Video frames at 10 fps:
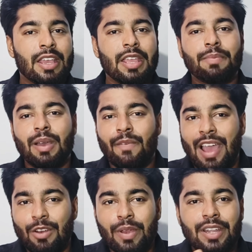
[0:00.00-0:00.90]
If the
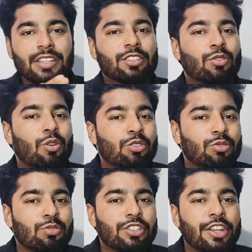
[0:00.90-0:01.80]
value it is close
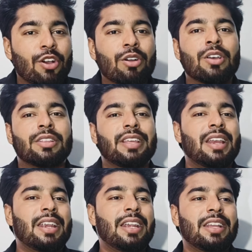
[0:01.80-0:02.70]
to 0,
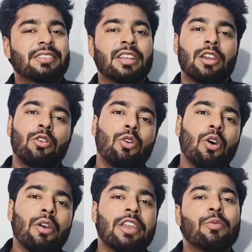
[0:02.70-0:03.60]
then it is
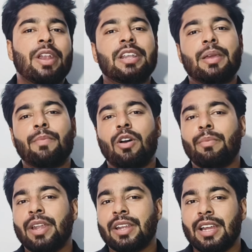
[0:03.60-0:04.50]
low human
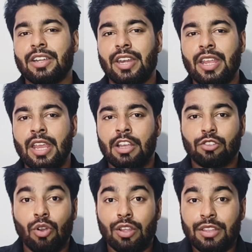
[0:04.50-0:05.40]
development country.
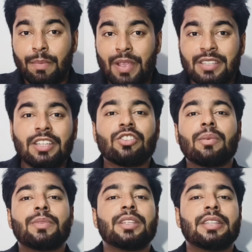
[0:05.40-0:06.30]
So on the basis
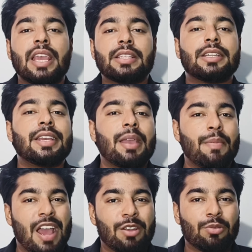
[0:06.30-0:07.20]
of these HDI
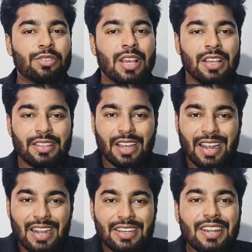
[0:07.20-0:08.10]
values, the
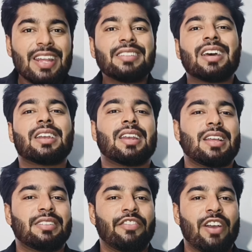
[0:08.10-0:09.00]
countries are
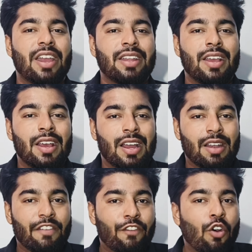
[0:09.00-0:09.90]
classified
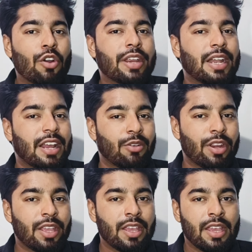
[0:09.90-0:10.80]
under 4
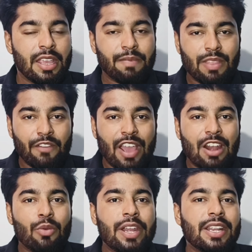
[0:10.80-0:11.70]
category. If the
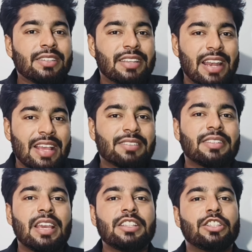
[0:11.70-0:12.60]
value it is less
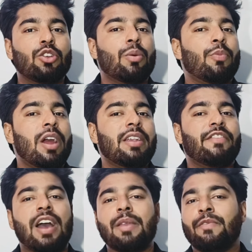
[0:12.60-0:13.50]
than
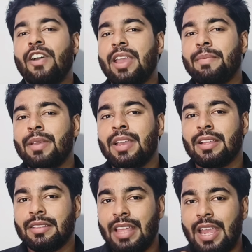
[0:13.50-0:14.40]
0.55,
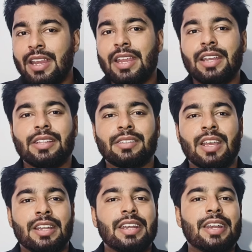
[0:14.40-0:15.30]
then it is
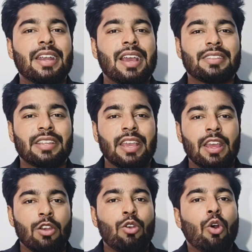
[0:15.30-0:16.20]
treated as a
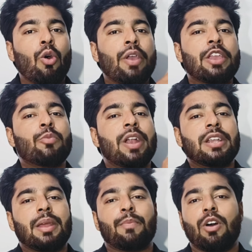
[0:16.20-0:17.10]
low
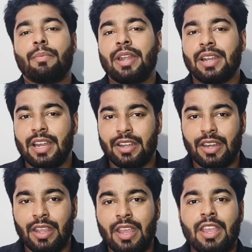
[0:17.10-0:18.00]
human development
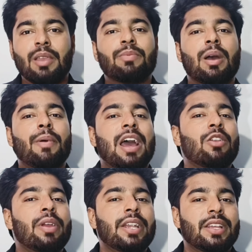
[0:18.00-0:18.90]
country. If the
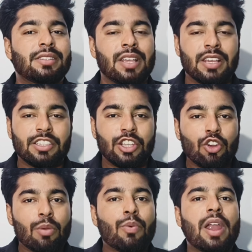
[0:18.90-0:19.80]
value it is
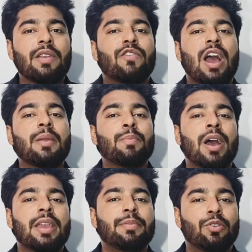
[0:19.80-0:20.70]

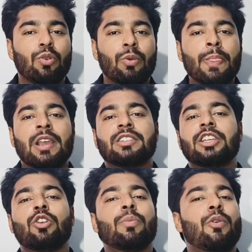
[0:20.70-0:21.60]
0.55 to
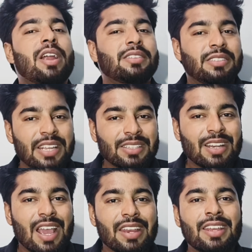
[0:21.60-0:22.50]

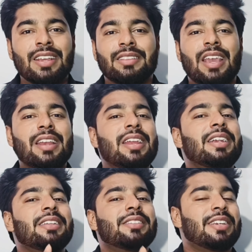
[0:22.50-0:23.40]
0.69, then
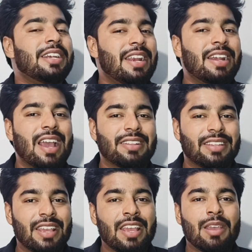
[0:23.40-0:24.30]
it is treated as
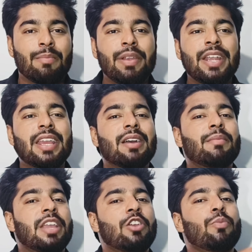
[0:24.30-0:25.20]
a
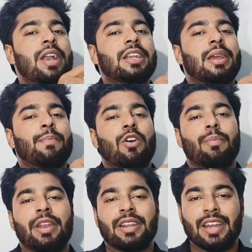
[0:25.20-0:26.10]
medium human
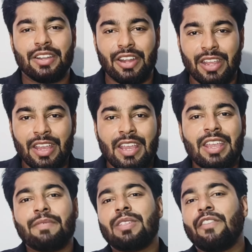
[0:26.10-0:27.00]
development country.
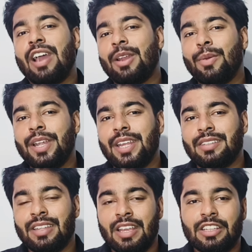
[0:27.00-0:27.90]
If the value it
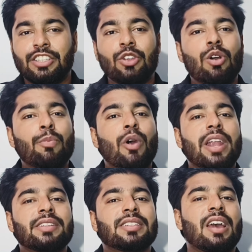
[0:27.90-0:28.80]
is
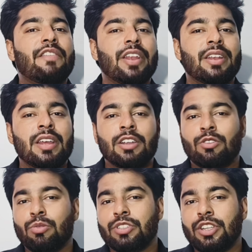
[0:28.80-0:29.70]
0.7
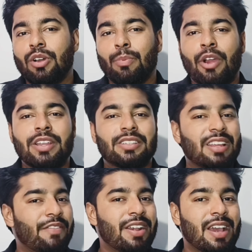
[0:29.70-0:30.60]
to
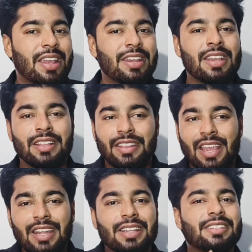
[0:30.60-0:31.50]
0.79,
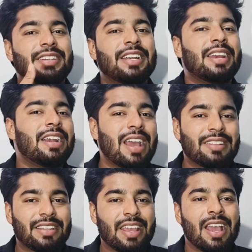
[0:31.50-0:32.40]
then it is treated
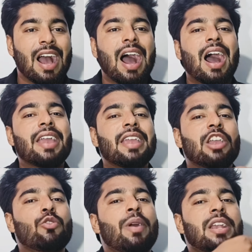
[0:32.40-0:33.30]
as a high
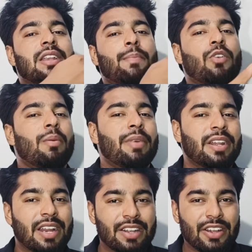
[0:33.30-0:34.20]
human
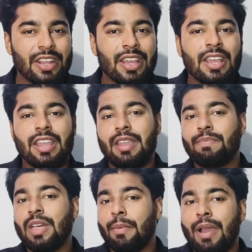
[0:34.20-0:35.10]
development country. If
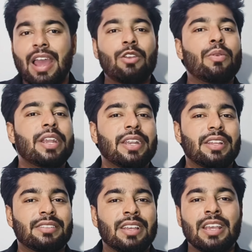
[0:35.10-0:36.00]
the value it
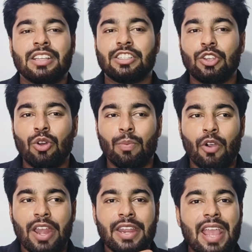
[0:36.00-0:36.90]
is
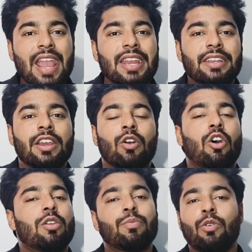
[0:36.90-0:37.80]
0.8
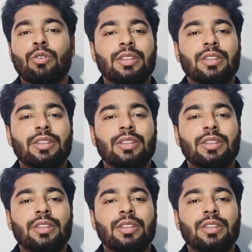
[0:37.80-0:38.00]
or more